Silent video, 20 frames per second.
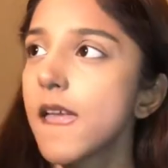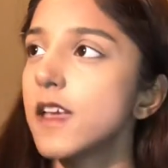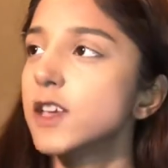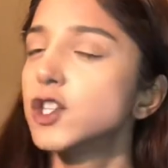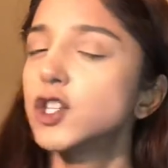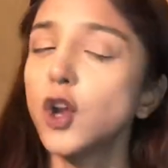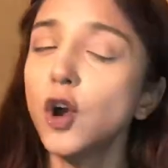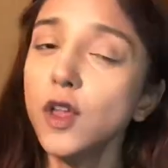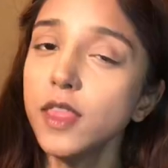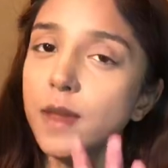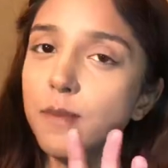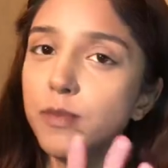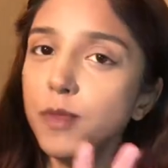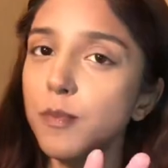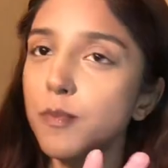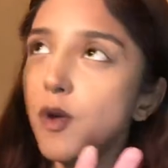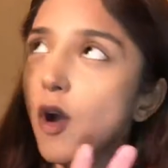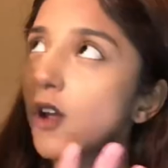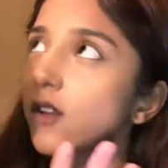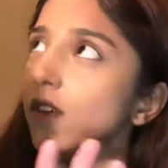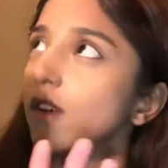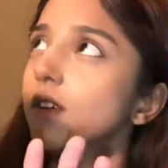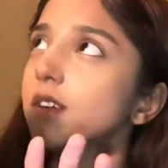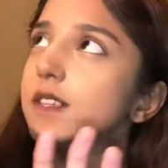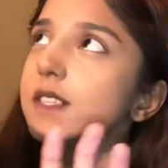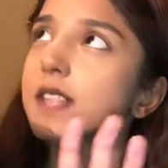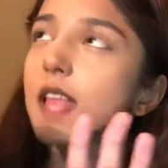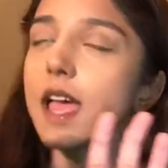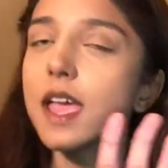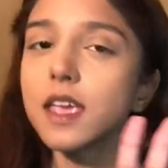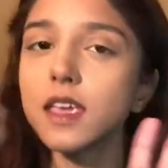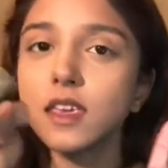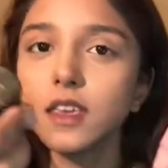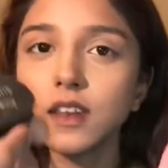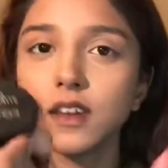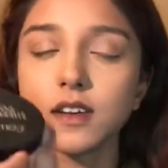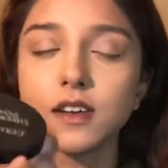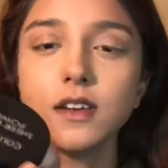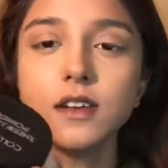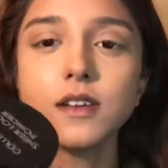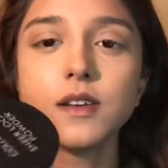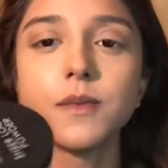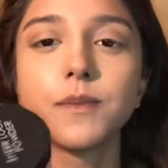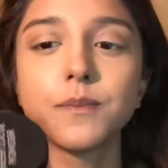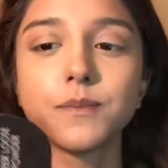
Show them the products, like, you know.